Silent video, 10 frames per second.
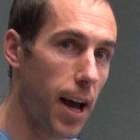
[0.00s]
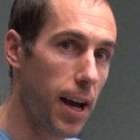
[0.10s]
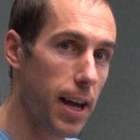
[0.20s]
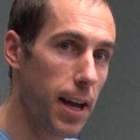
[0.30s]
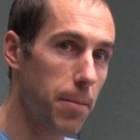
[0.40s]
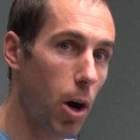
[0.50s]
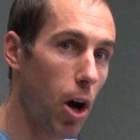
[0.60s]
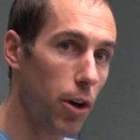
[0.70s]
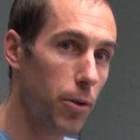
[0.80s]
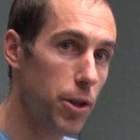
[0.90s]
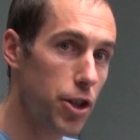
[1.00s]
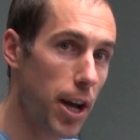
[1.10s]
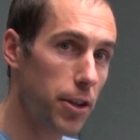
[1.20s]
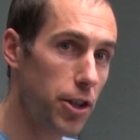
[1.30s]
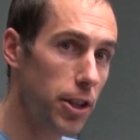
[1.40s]
IM
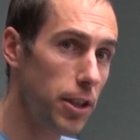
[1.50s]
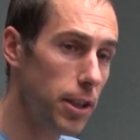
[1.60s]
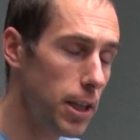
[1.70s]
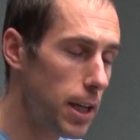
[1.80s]
auto-injector,